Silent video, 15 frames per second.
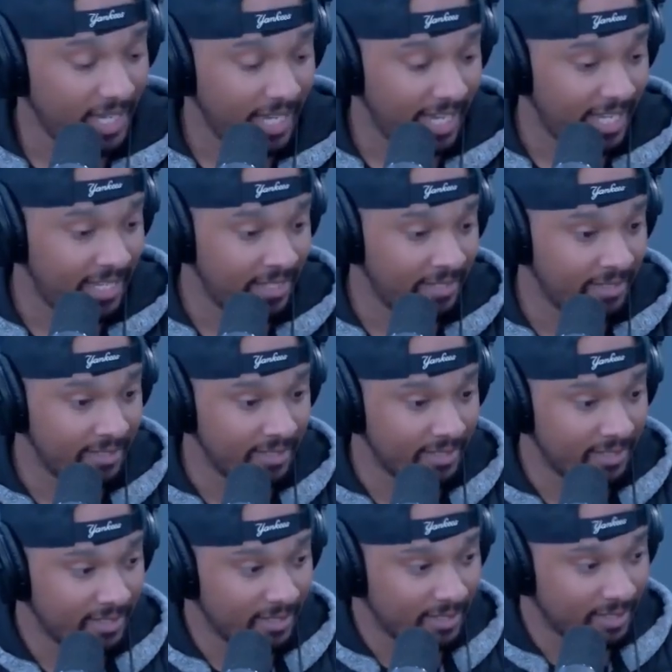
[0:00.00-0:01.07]
And
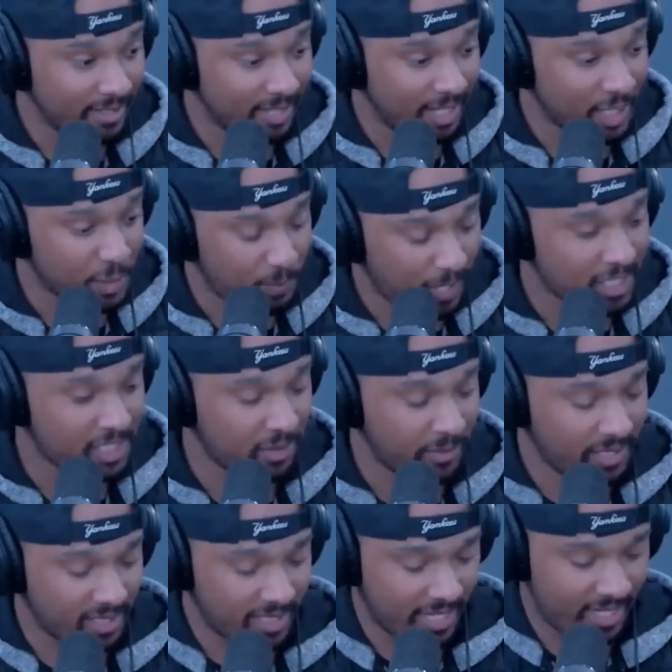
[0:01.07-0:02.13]
especially with
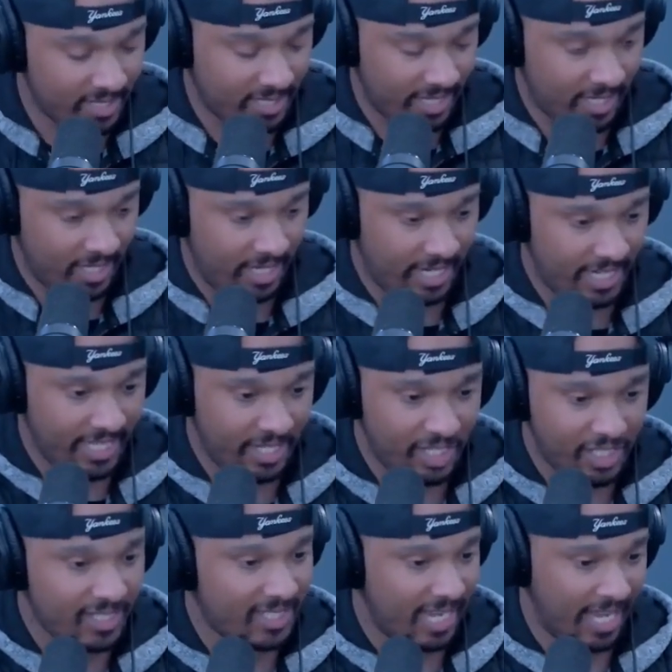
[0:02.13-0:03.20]
his latest headline, he
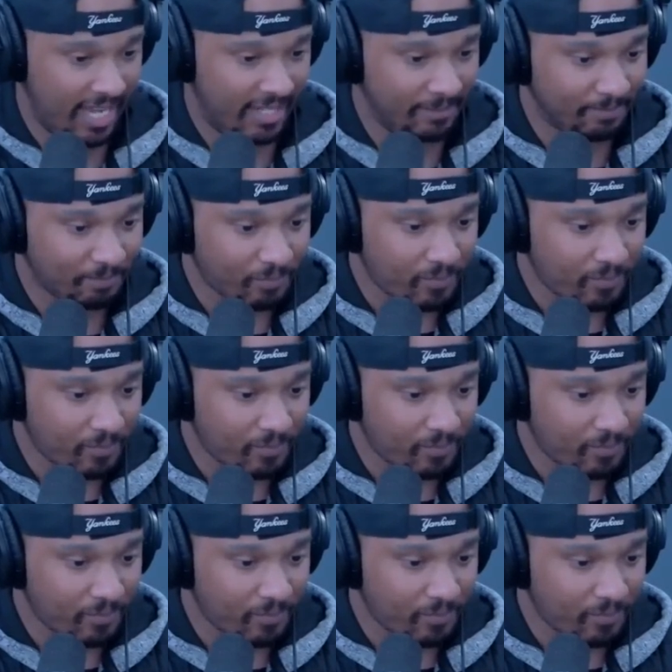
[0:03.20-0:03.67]
just had